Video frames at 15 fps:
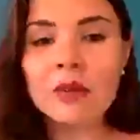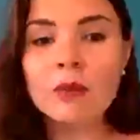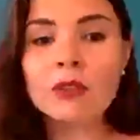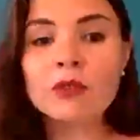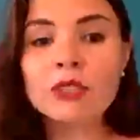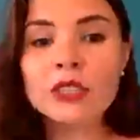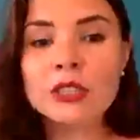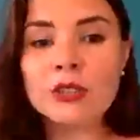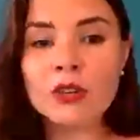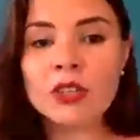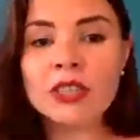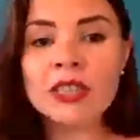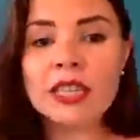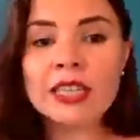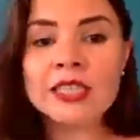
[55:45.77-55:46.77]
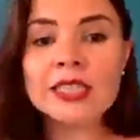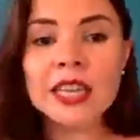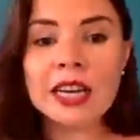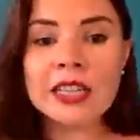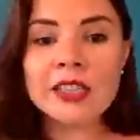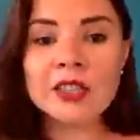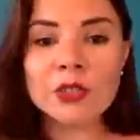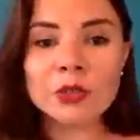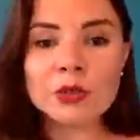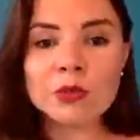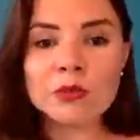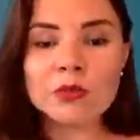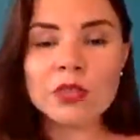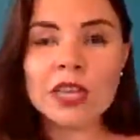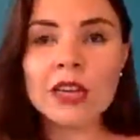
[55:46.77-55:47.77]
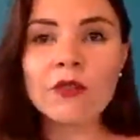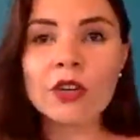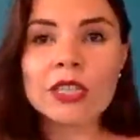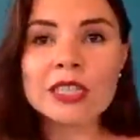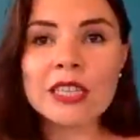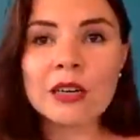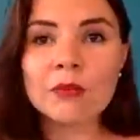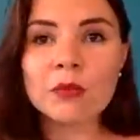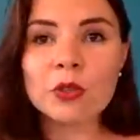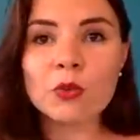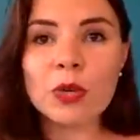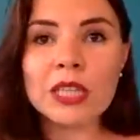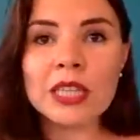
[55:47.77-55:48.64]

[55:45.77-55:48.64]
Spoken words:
but for certain things I do. Like for example,